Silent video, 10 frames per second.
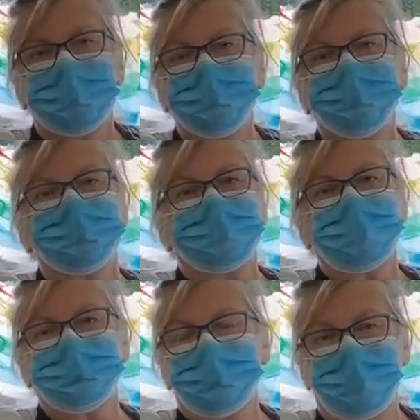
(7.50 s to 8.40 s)
you know,
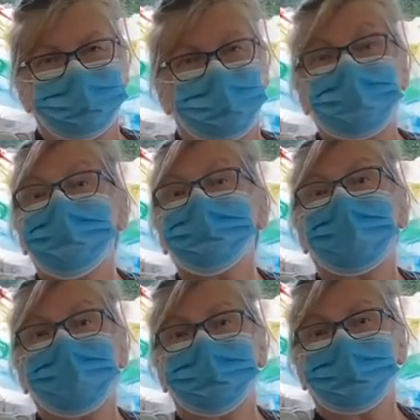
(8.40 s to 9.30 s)
like any
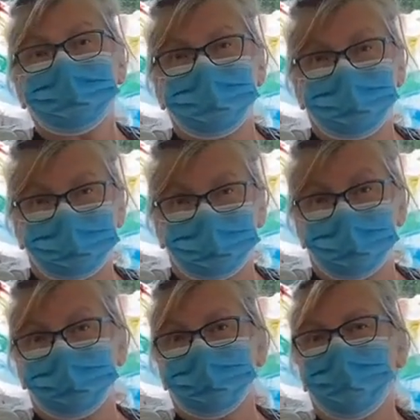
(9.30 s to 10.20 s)
breakup, somebody's
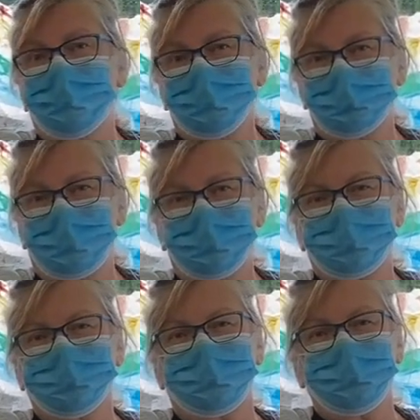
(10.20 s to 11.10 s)
further along in the
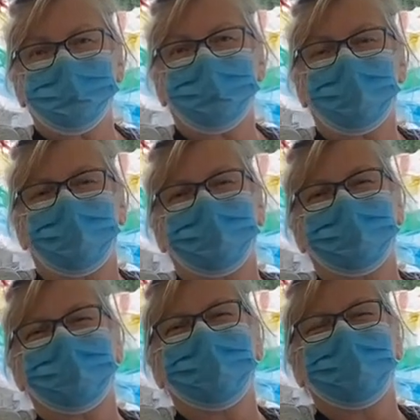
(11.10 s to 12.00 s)
process than you are.
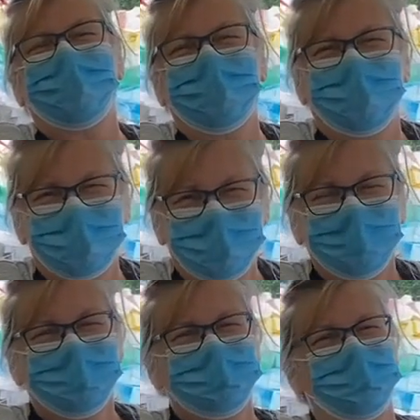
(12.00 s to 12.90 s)

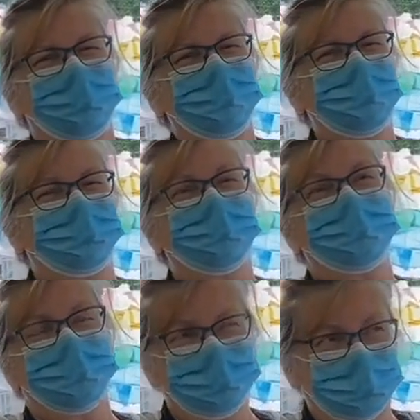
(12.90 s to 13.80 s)
You know, when they tell
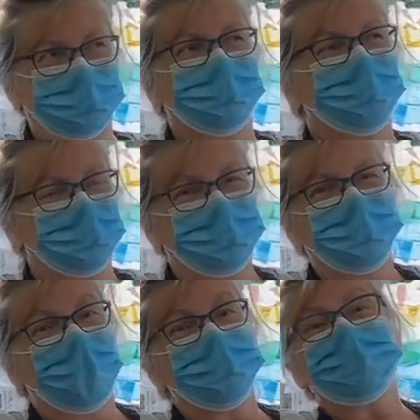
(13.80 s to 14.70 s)
you,
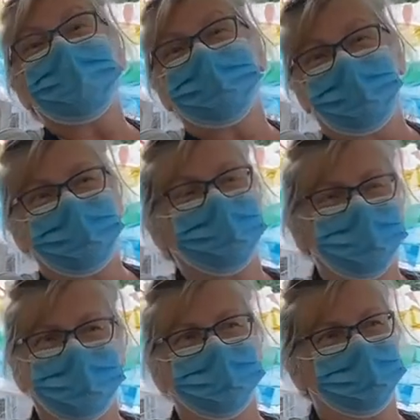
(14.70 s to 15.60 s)
I'm leaving,
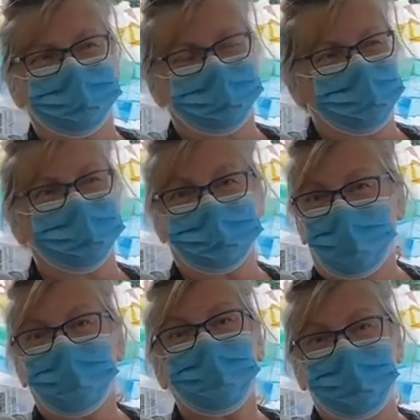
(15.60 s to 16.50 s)
you're
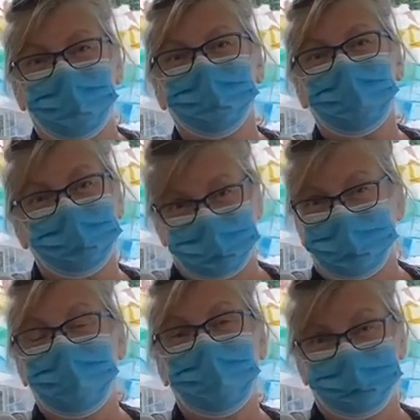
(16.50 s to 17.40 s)
not quite there yet, but
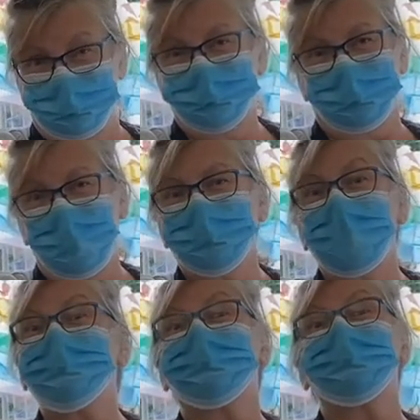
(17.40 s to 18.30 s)
they have made
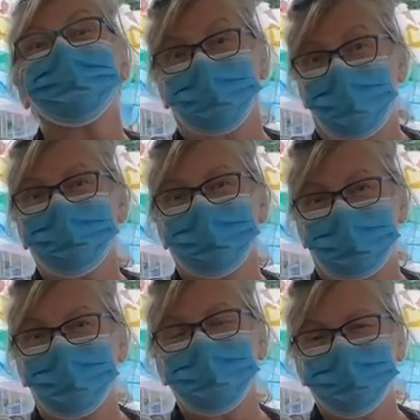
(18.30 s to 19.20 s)
that decision long
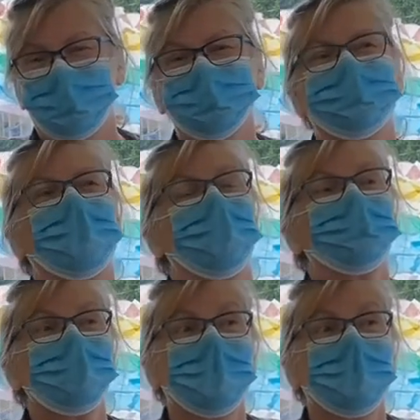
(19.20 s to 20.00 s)
before you did. So